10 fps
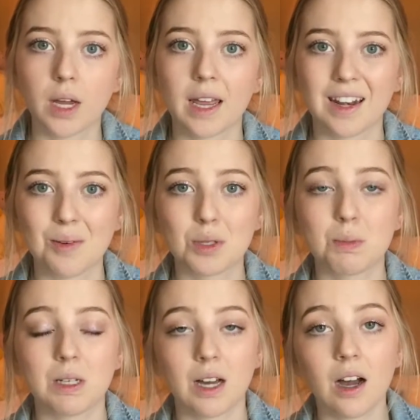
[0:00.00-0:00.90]
and it was
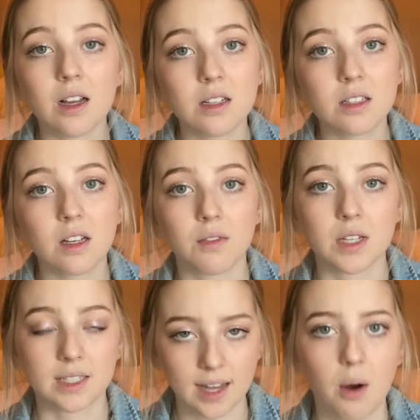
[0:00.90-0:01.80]
because of
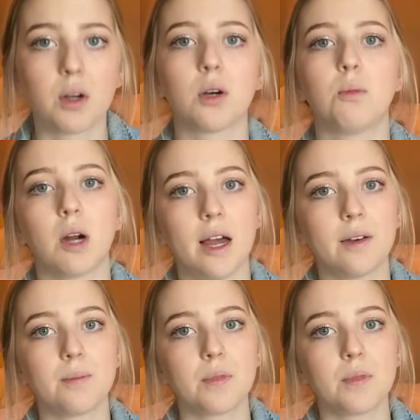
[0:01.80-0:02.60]
this sourdough bread.